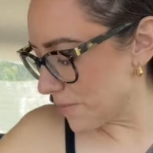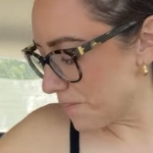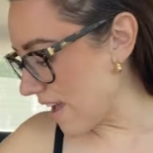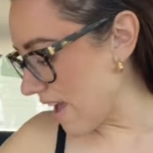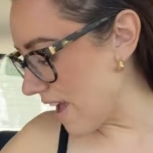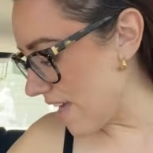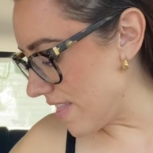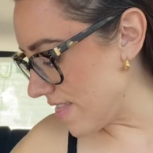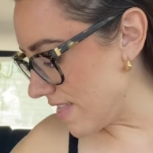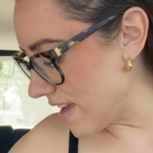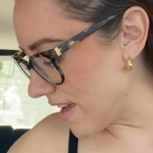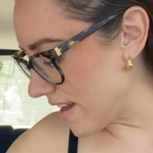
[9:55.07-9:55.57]

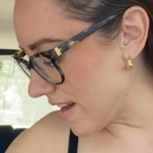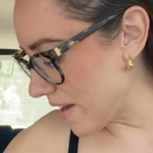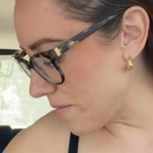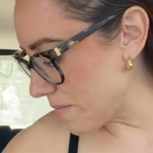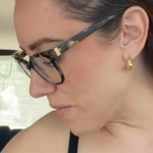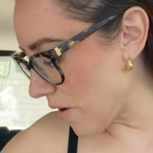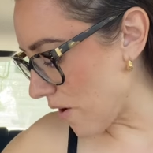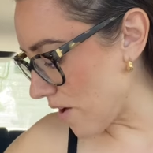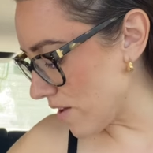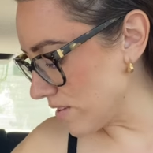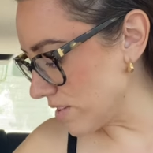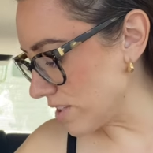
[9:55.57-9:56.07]
And then I'm
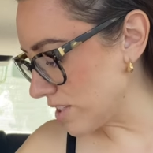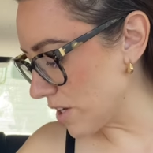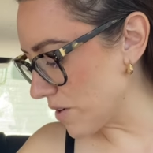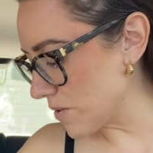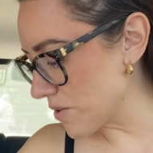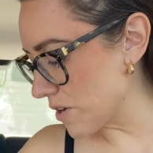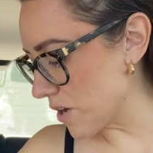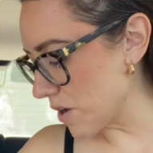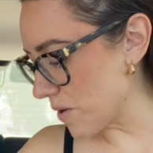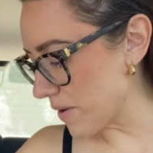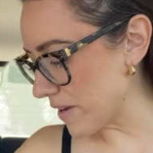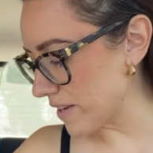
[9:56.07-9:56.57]
also
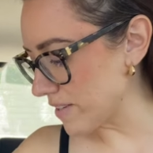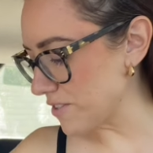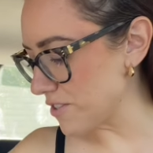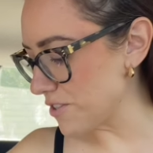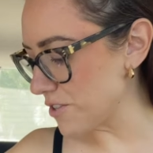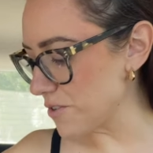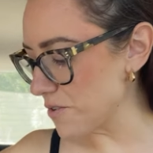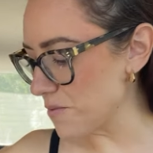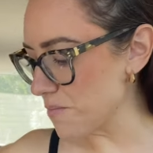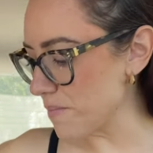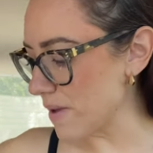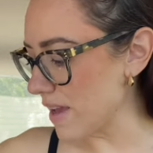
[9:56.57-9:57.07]
going
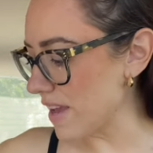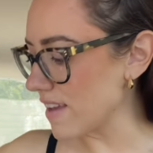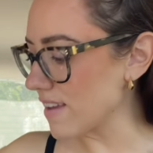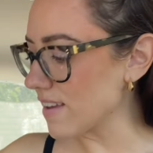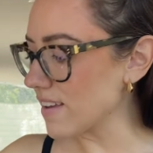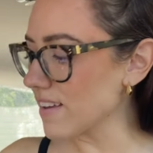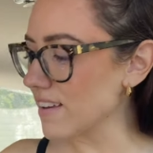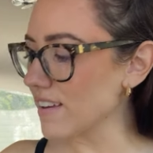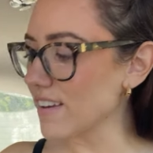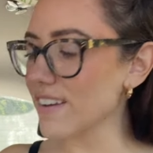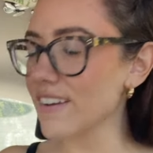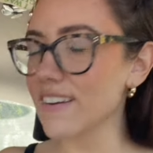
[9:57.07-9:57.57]
to make
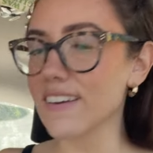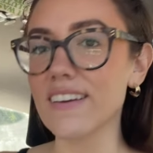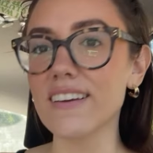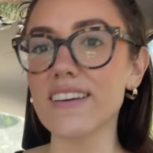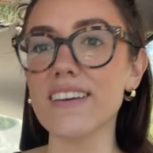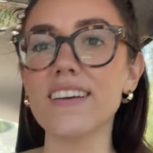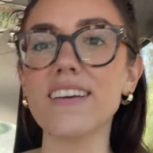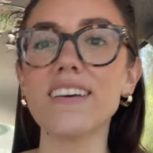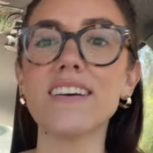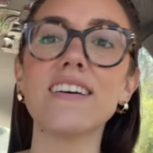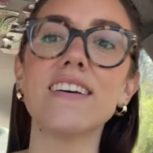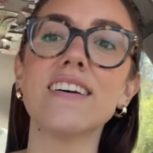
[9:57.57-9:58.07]

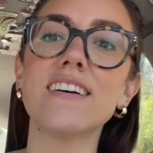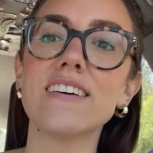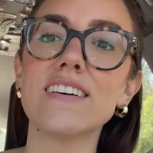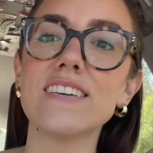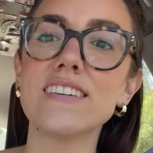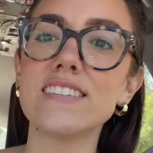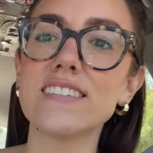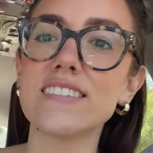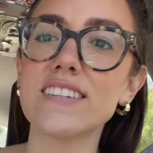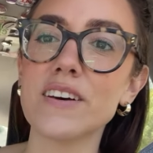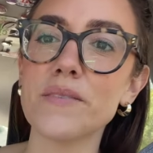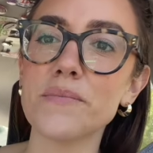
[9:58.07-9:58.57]

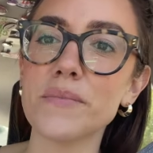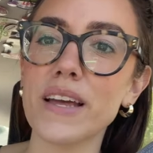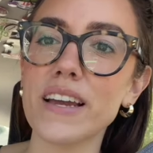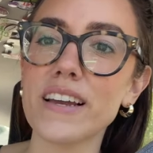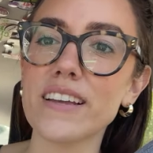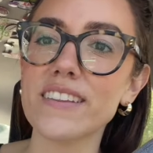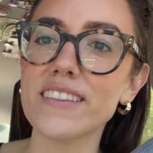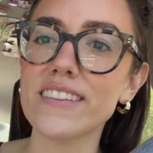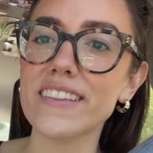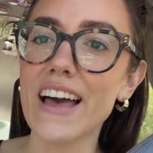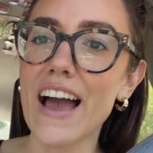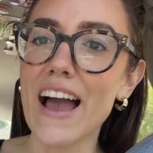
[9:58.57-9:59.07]
some like
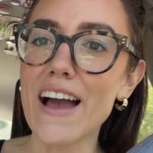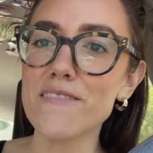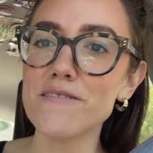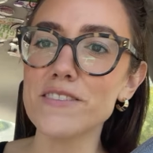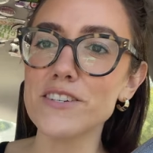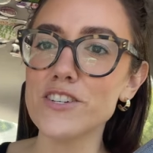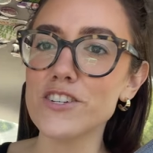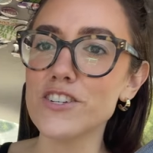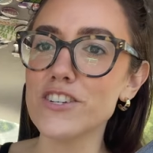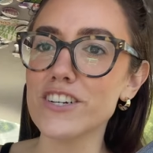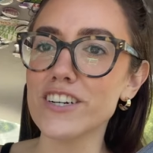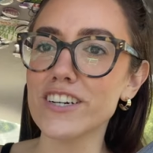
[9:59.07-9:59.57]

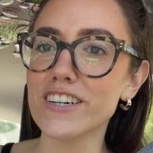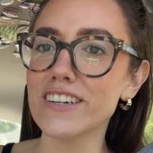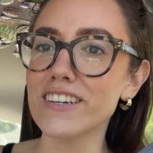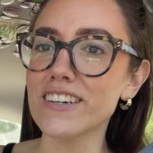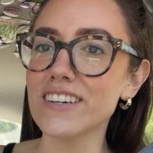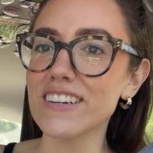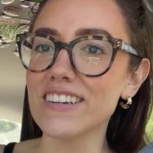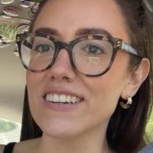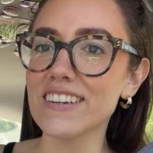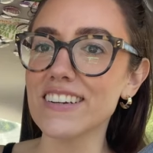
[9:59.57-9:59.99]
lavender